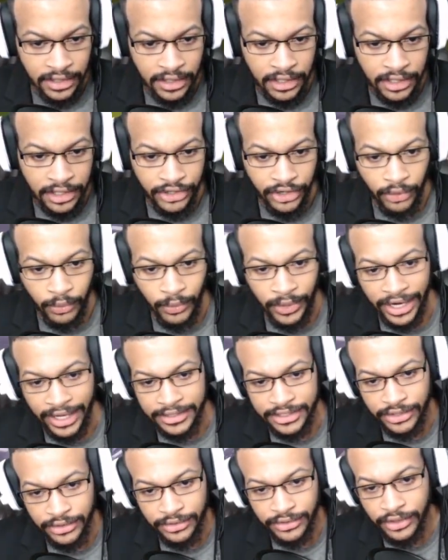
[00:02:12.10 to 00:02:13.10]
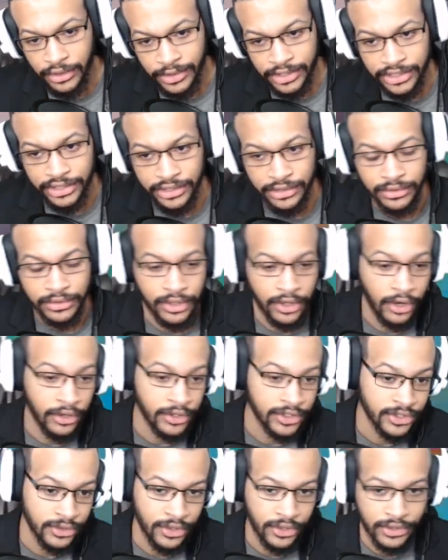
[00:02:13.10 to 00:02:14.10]
You know what I do though, what you
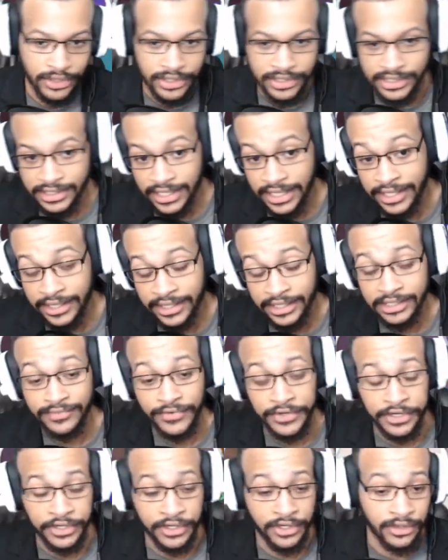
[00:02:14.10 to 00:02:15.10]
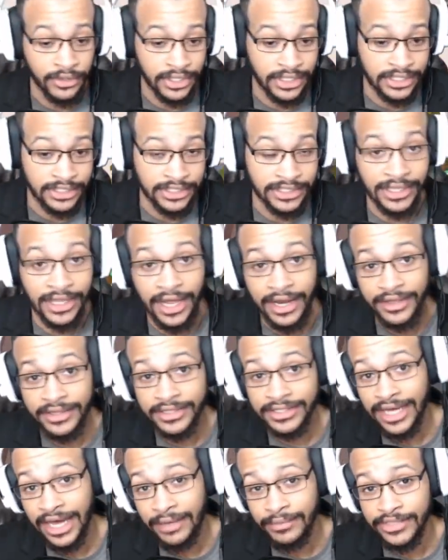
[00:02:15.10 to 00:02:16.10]
also notice in this video, is a lot of the
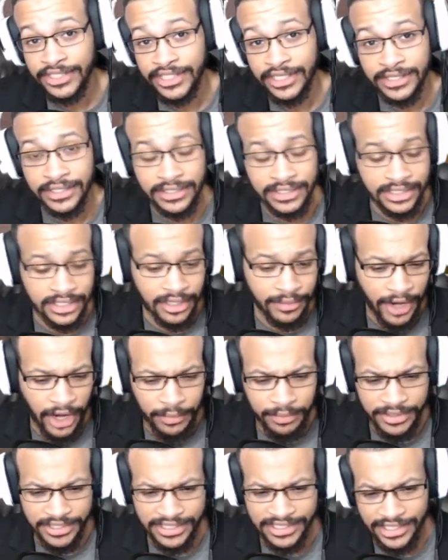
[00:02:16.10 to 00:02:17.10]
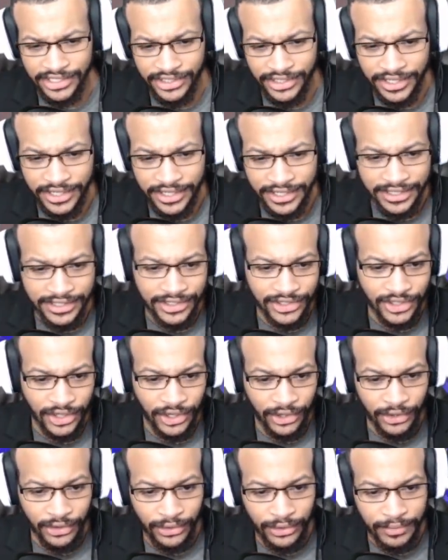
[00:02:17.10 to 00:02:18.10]
times it's about positioning.
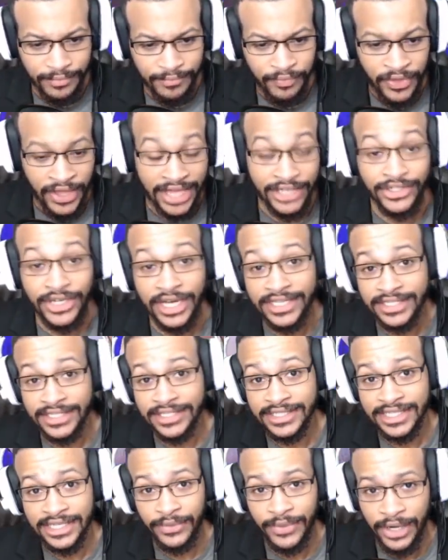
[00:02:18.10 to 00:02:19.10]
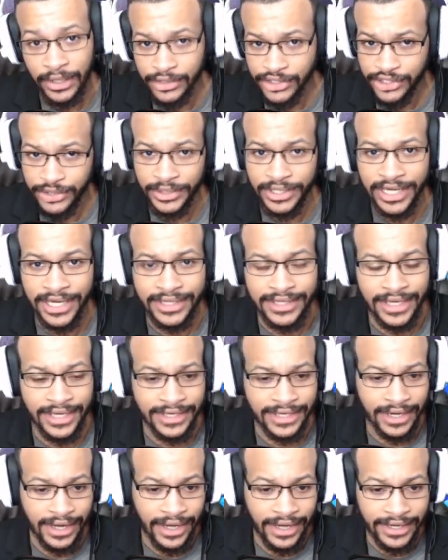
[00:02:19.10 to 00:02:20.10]
So as you guys can see, when I was shooting at that
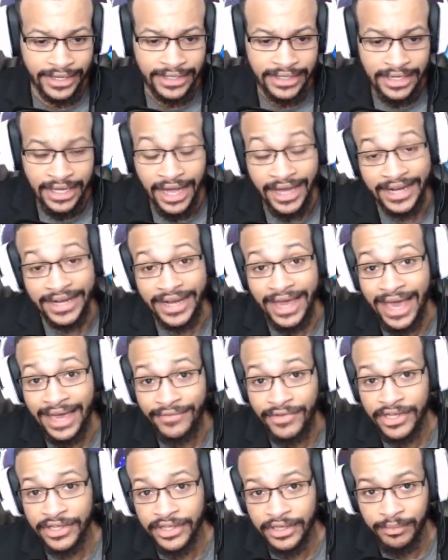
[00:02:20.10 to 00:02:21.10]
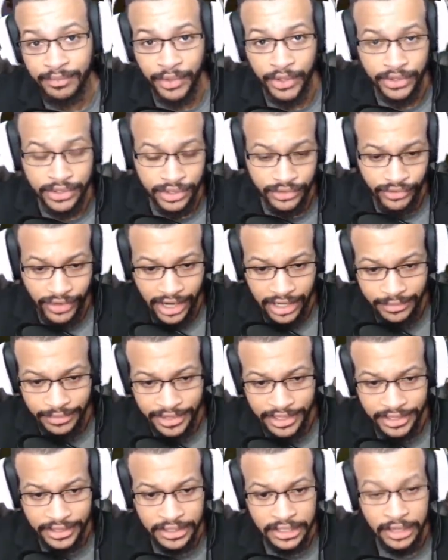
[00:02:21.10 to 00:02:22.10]
guy, I didn't have anything built around
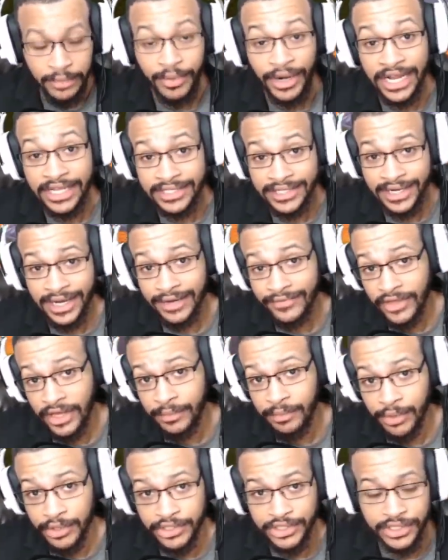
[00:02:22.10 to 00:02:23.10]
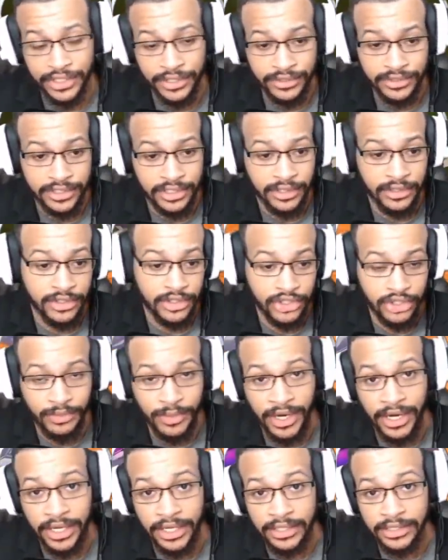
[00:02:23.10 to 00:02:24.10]
me, but I did have that bush there to
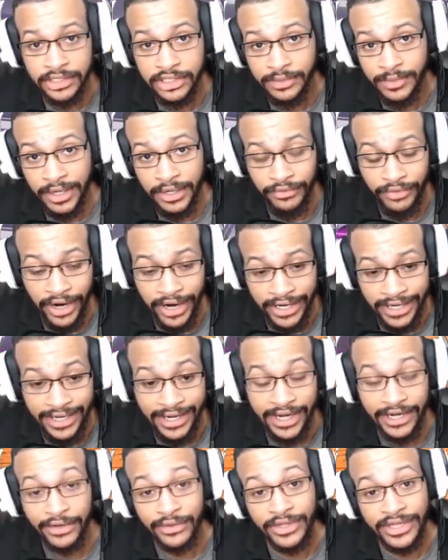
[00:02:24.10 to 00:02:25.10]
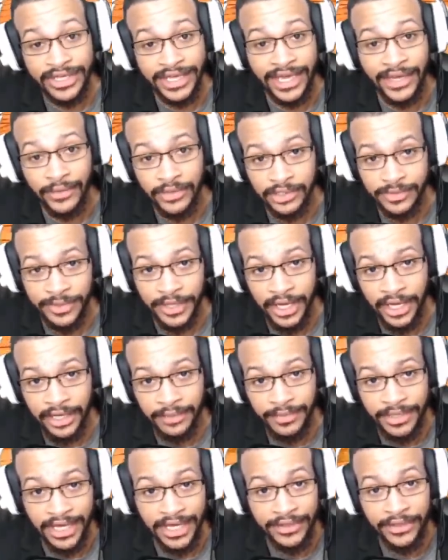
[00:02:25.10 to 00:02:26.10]
my right, and I knew the gate was behind
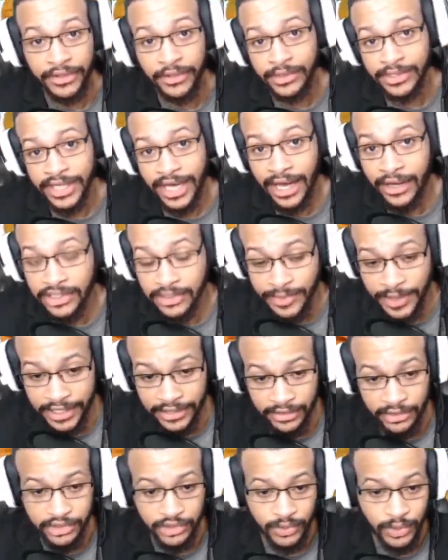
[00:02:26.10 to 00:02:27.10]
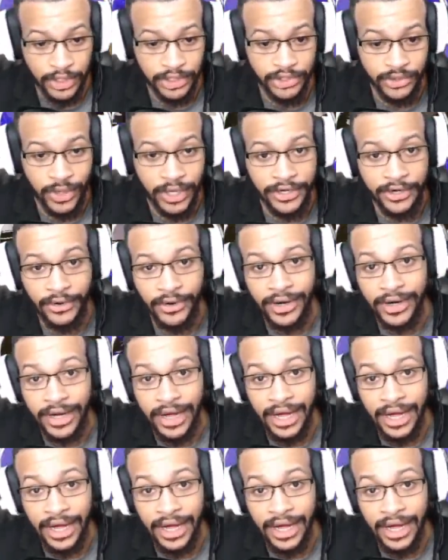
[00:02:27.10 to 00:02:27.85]
me, and then there was a house back there as well. So I know